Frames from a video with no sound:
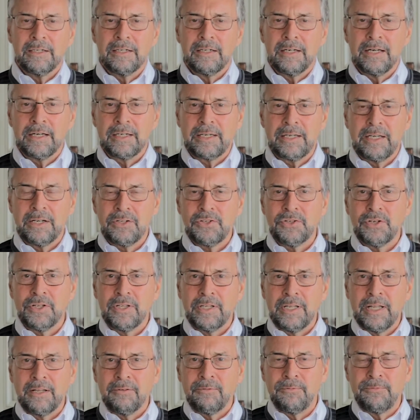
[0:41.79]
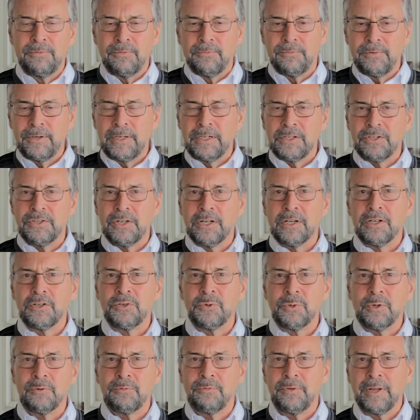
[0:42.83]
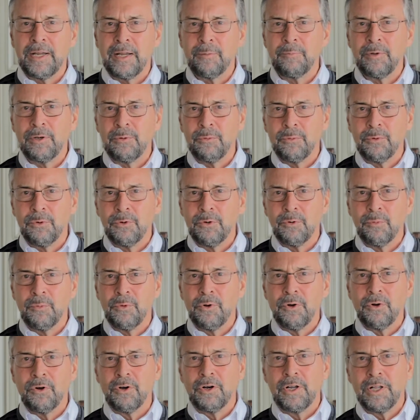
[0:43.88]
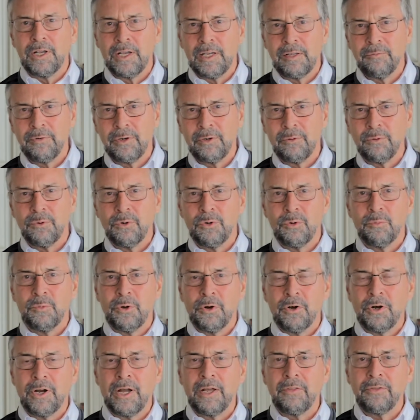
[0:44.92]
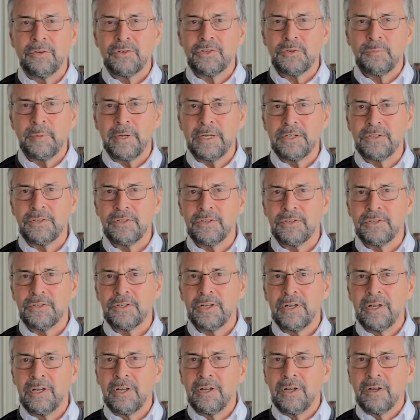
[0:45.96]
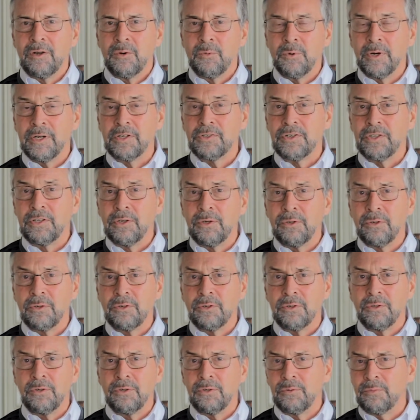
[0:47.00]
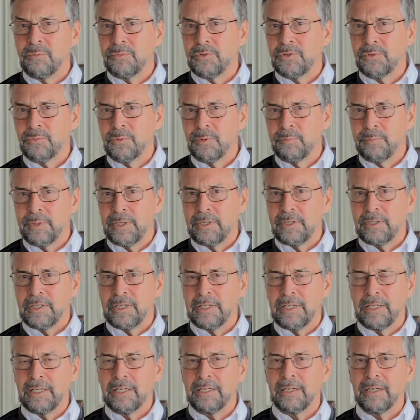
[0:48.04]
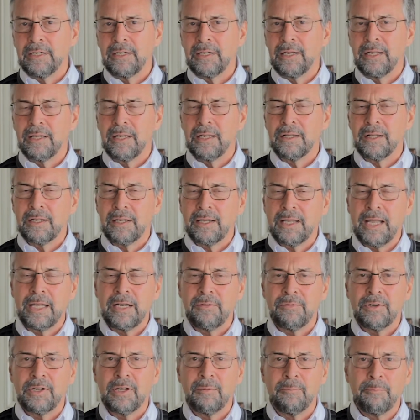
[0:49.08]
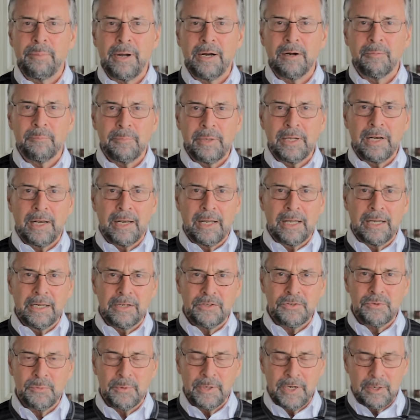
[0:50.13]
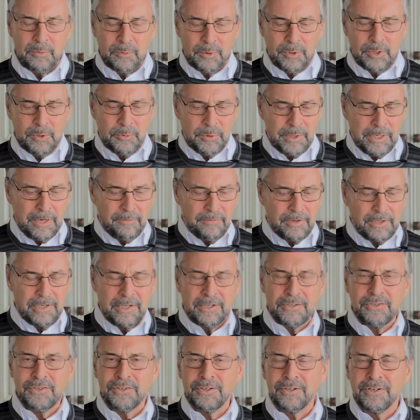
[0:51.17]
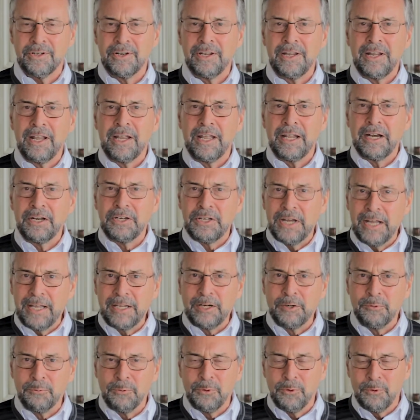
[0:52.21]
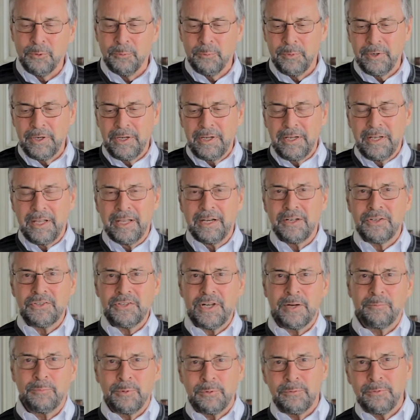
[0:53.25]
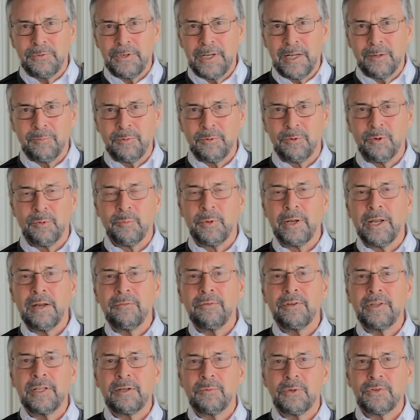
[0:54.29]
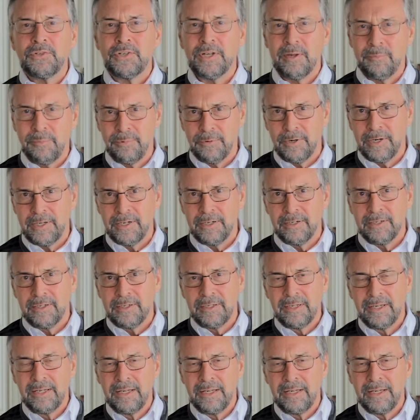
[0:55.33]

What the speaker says: a kitchen that feeds into a family room or a living room or other spaces, whereas the older homes were built in kind of a compartmentalized way where you would have a kitchen and a dining room and a separate family room. Everything was separated.